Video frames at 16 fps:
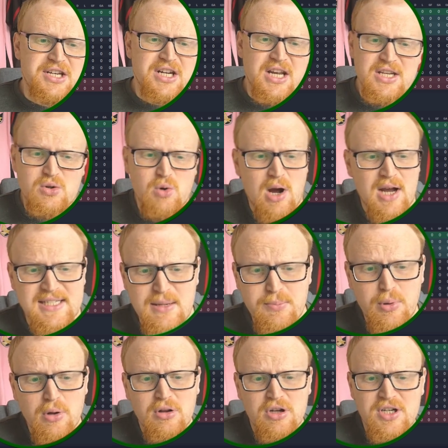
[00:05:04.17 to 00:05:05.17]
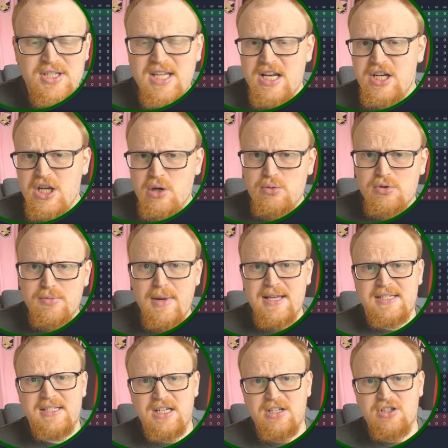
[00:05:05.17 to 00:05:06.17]
is quite simple. Continue
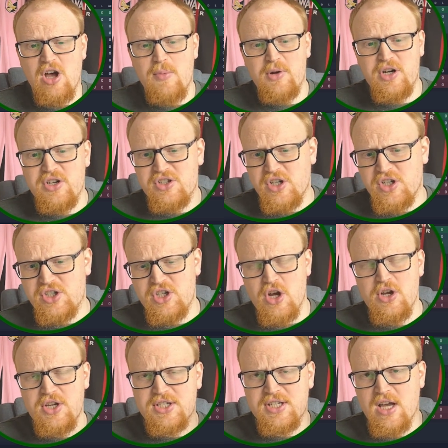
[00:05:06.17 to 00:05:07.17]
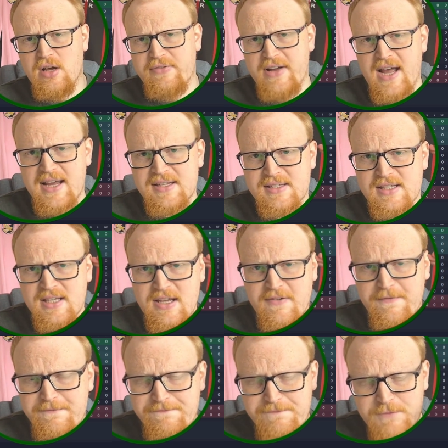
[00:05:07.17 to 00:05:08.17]
domestic dominance, assert yourself as the
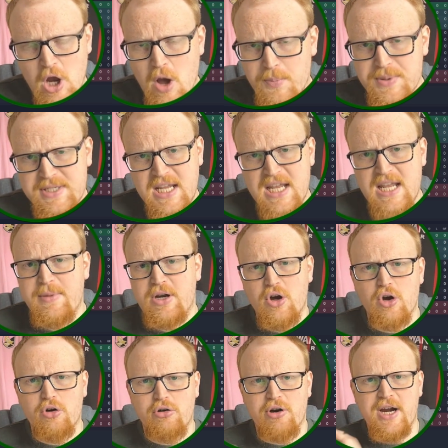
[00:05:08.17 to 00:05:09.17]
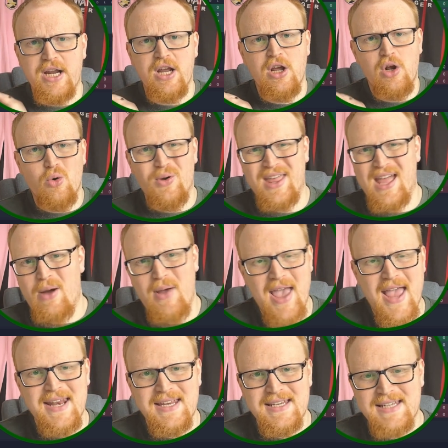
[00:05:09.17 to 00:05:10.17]
top team in Hungary without
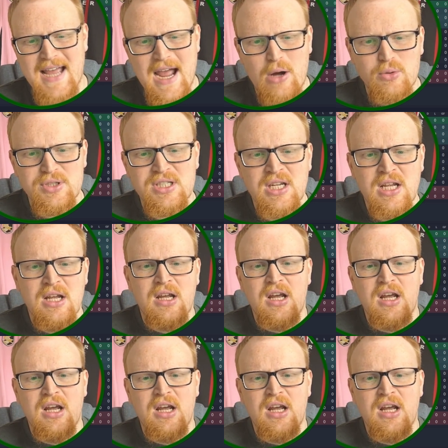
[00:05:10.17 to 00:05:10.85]
any doubts,